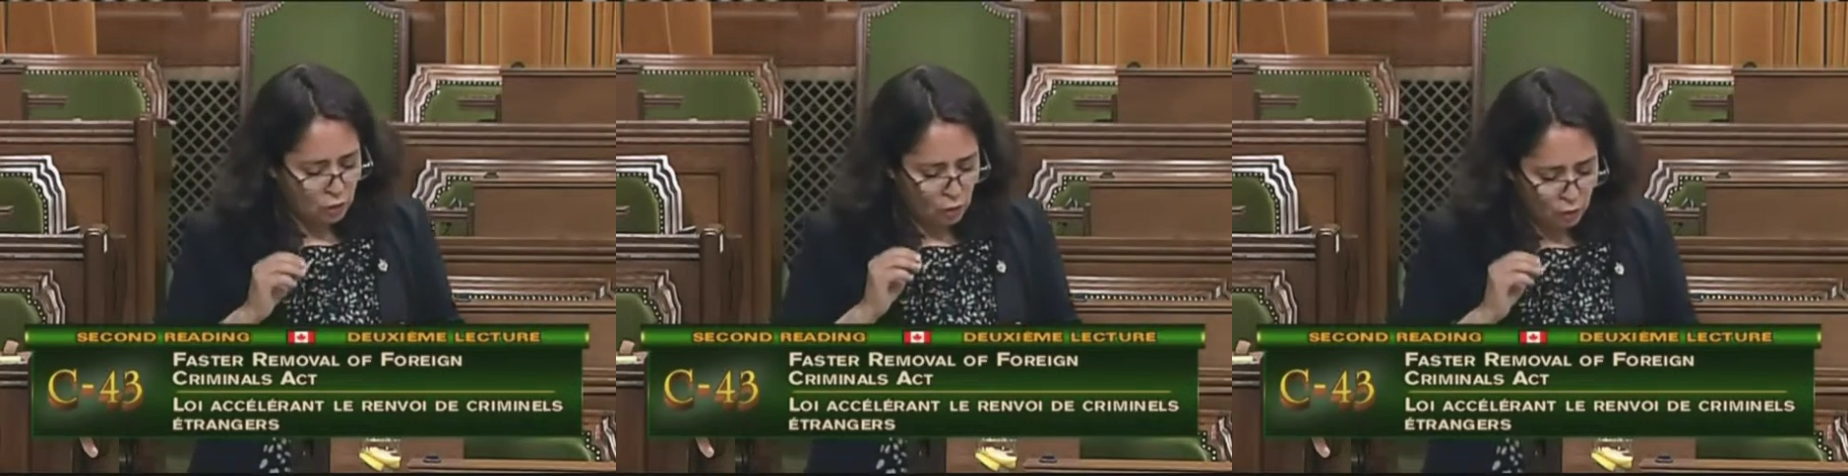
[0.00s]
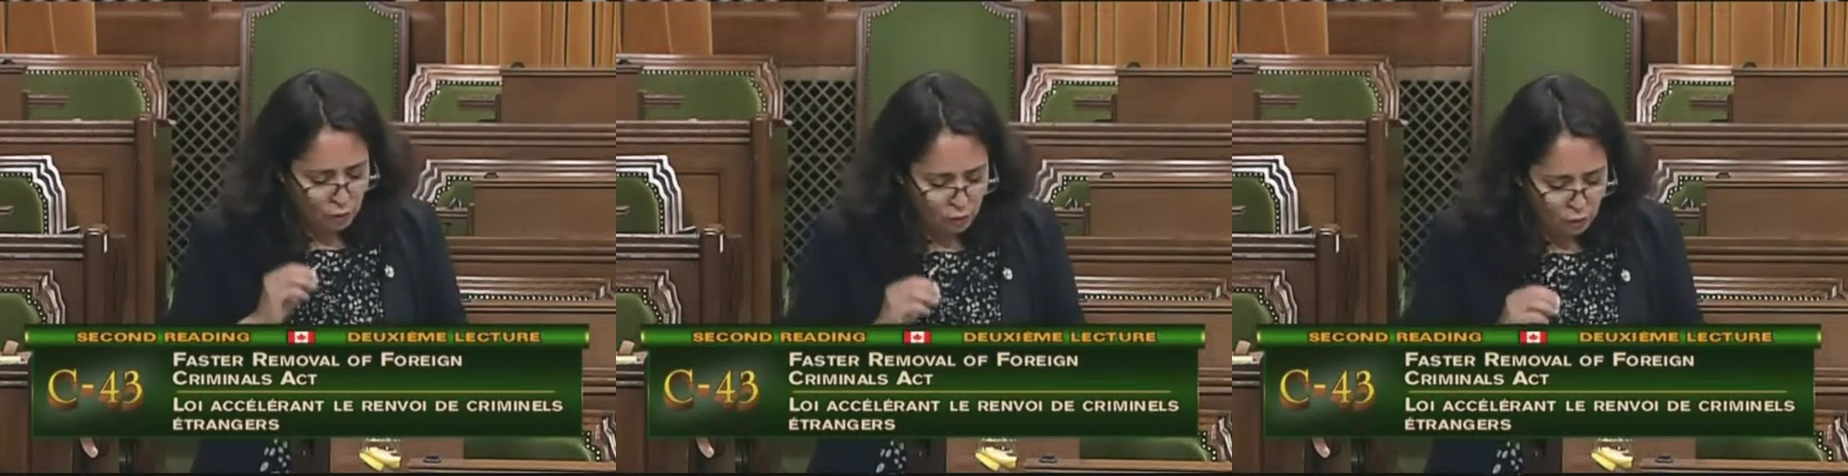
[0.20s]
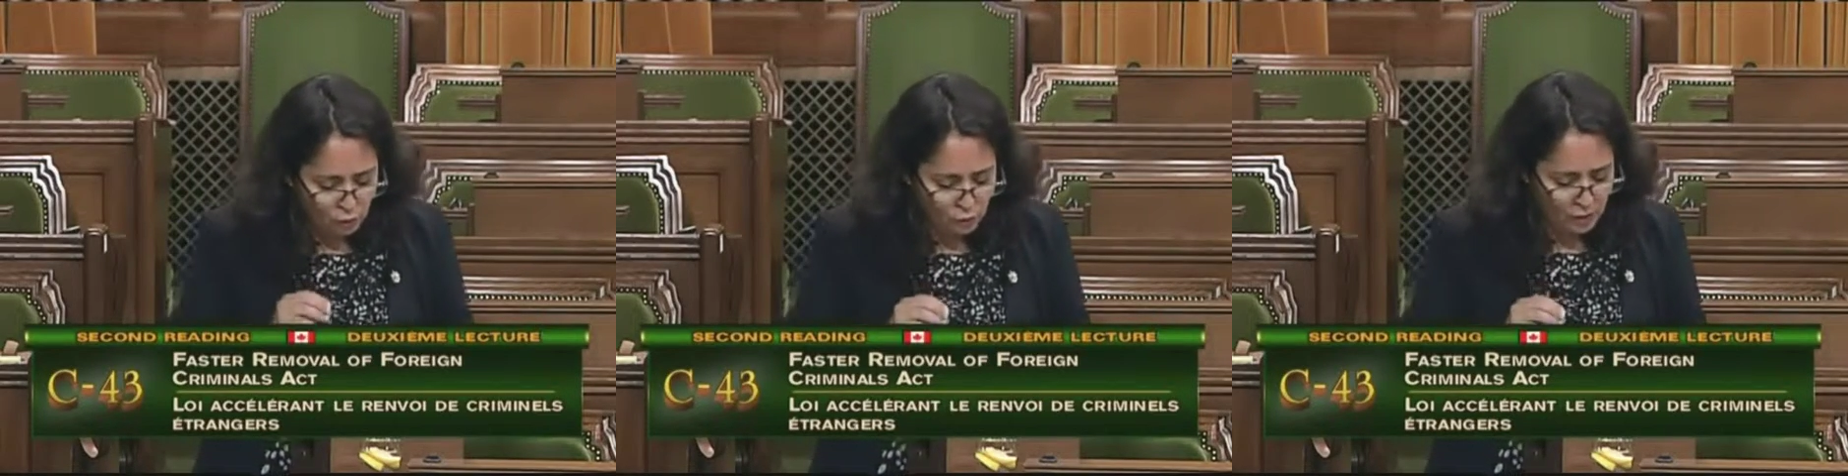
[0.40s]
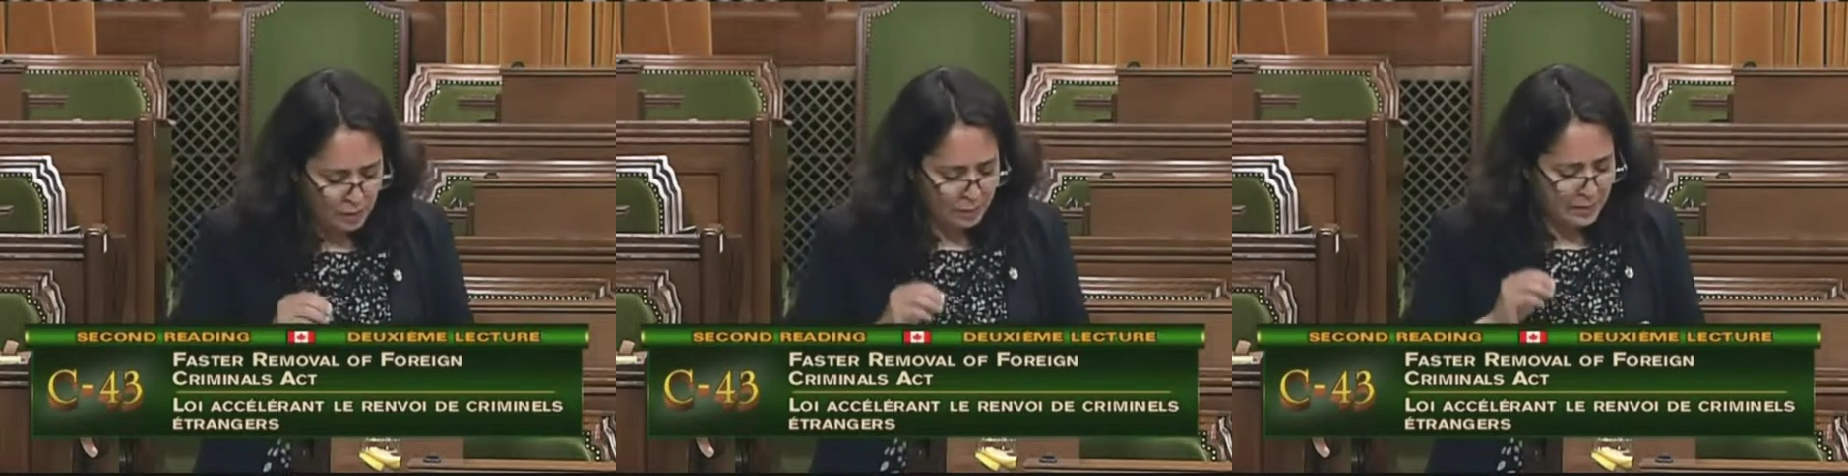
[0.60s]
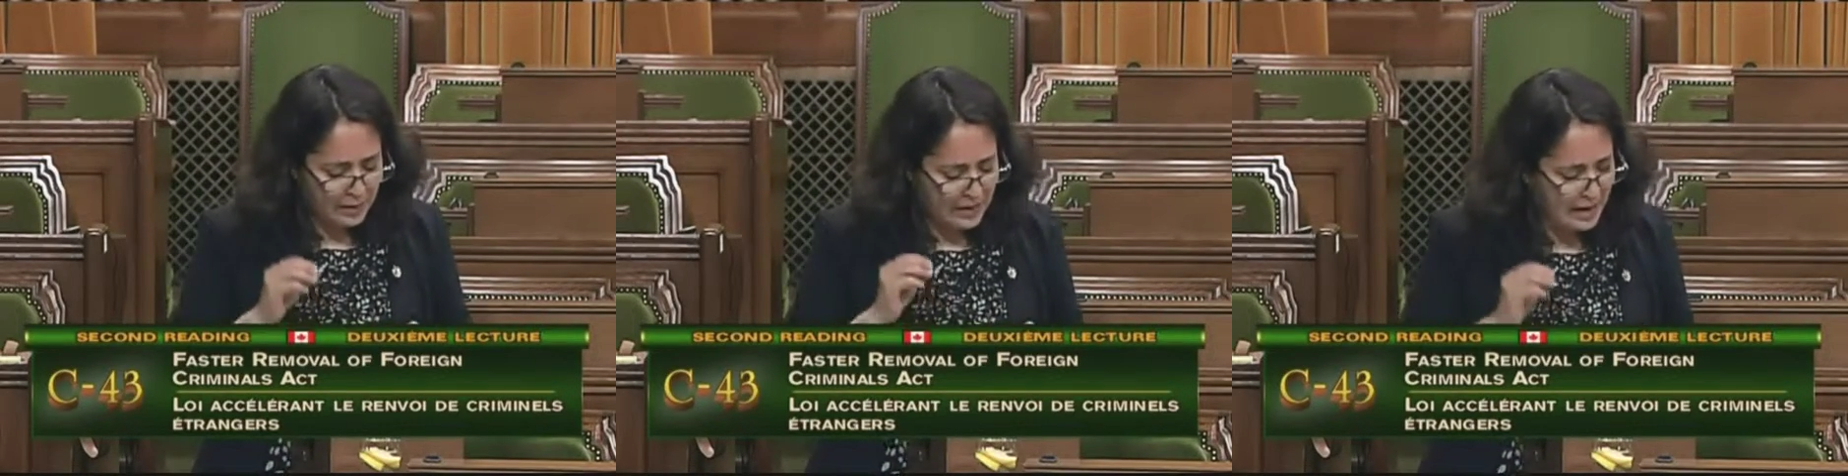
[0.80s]
We
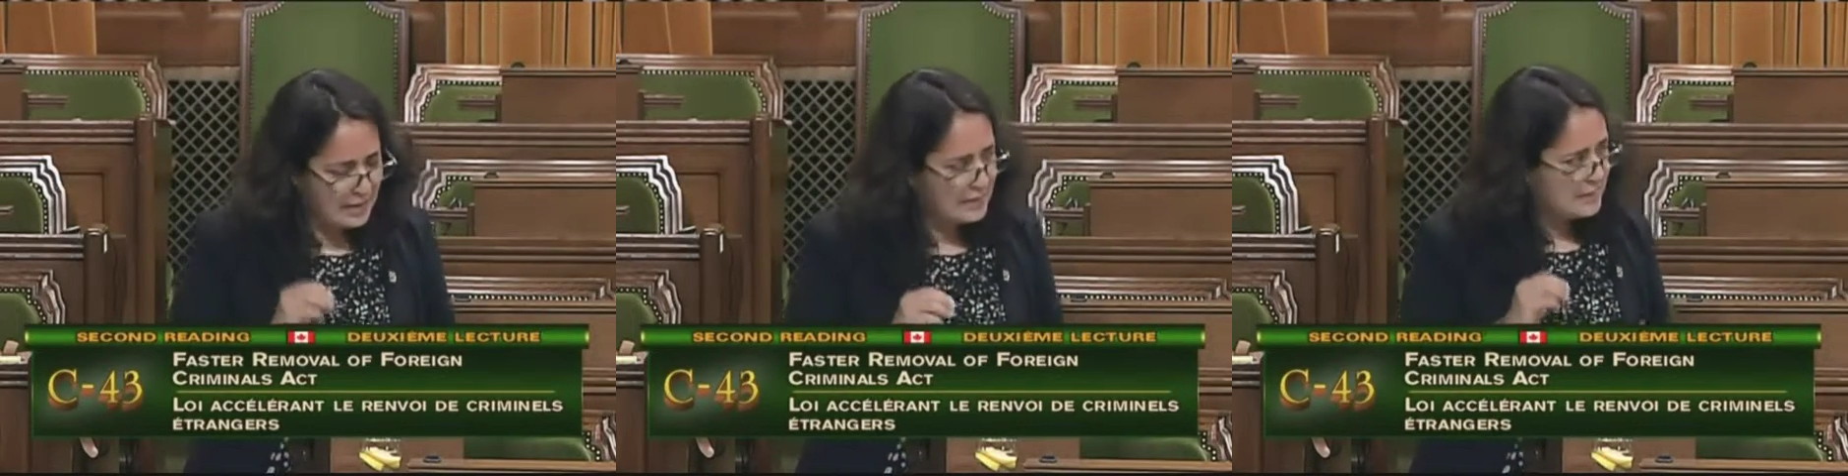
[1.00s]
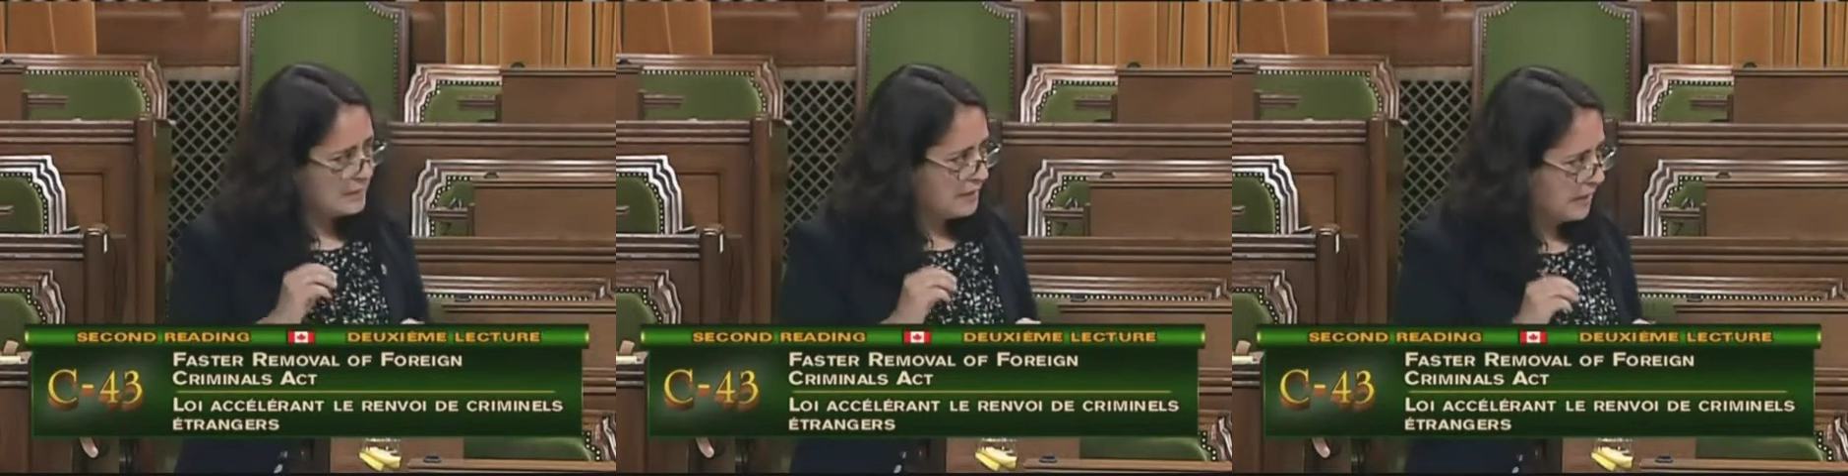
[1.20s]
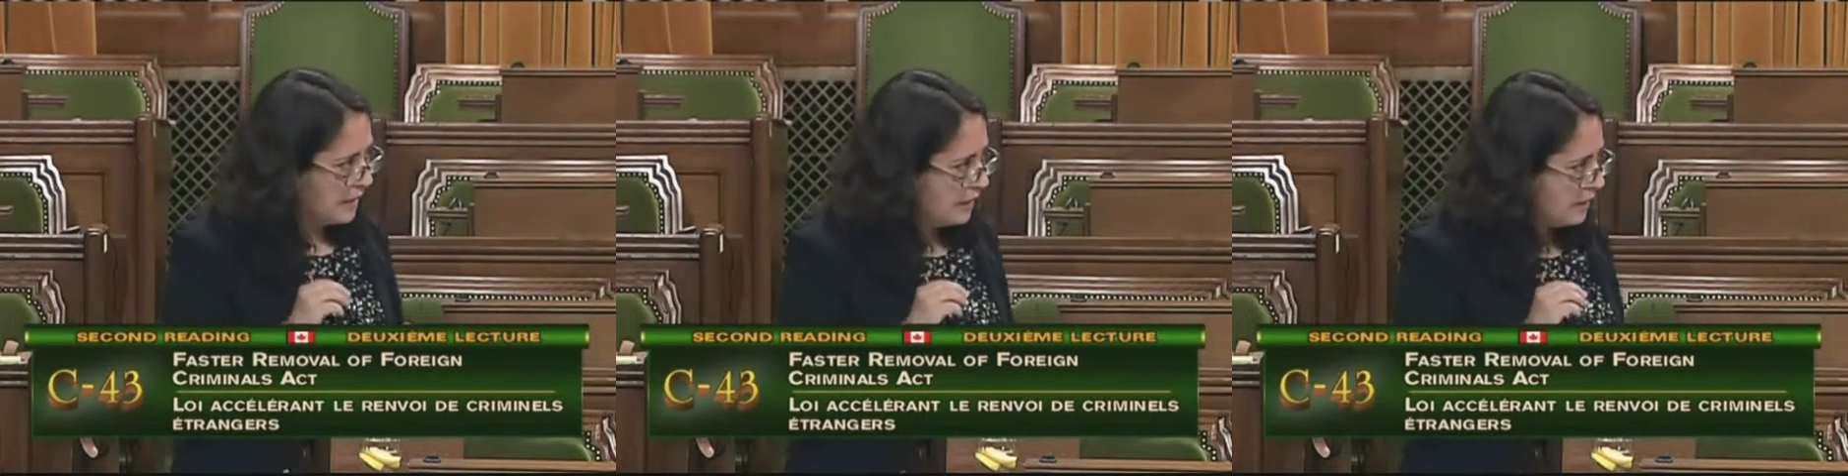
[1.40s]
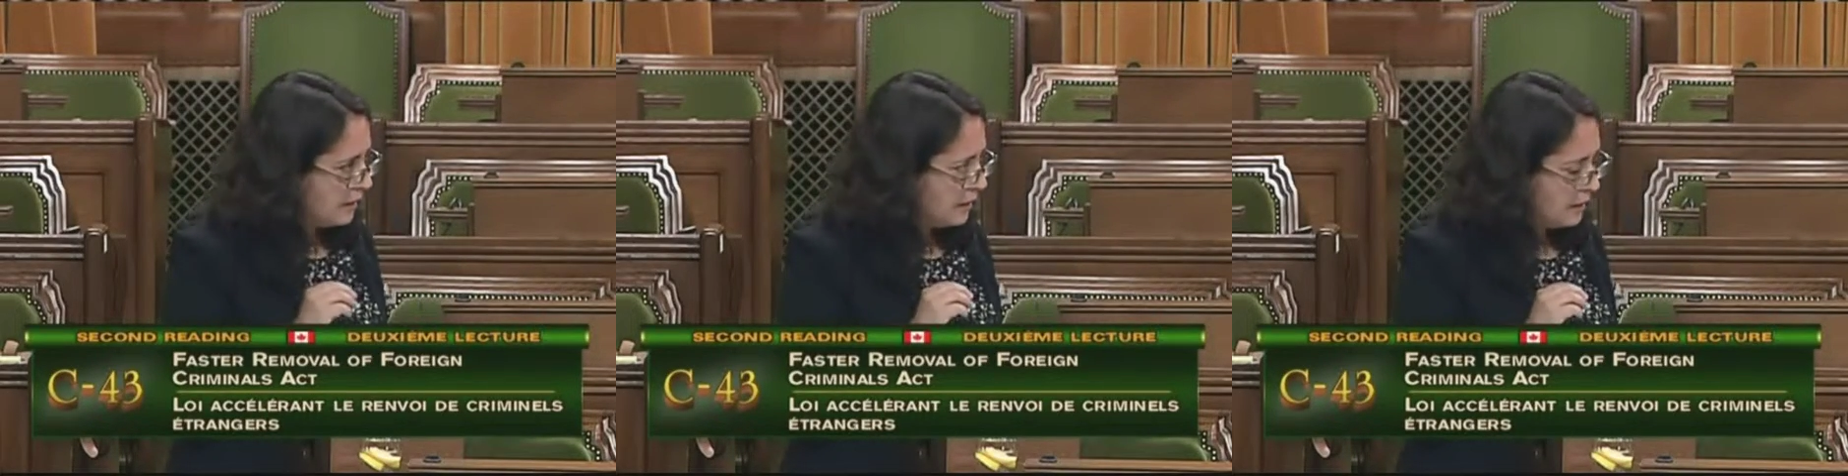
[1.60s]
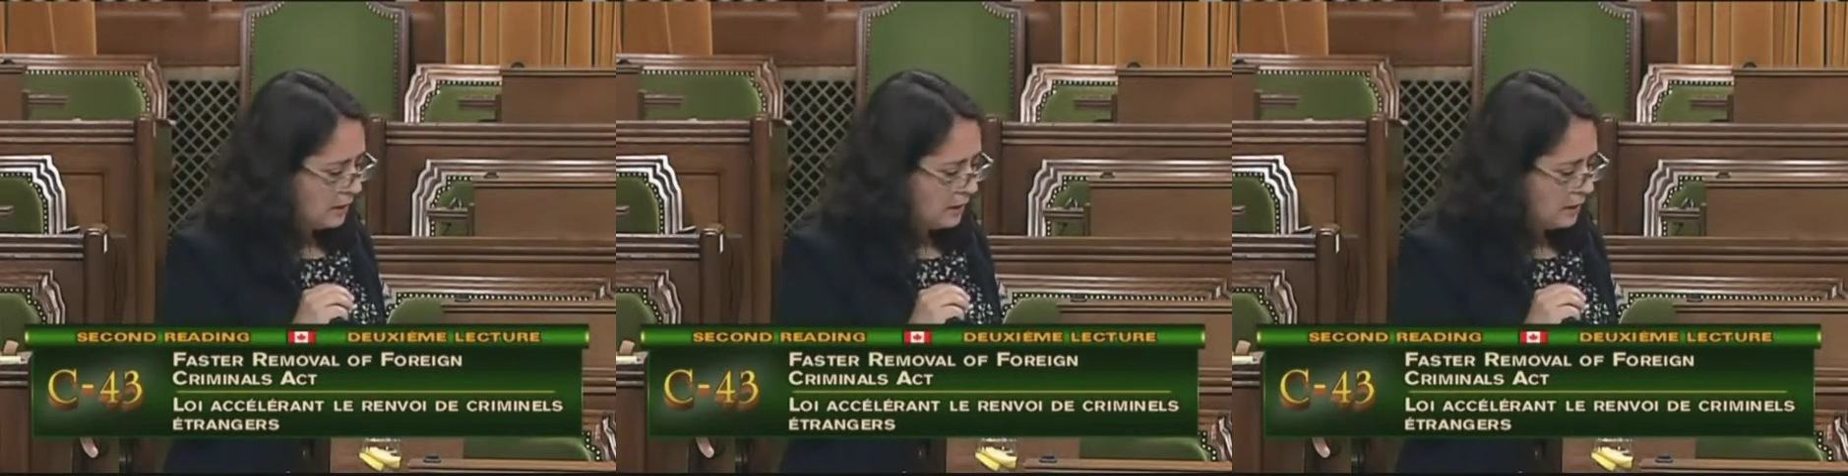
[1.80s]
cannot change the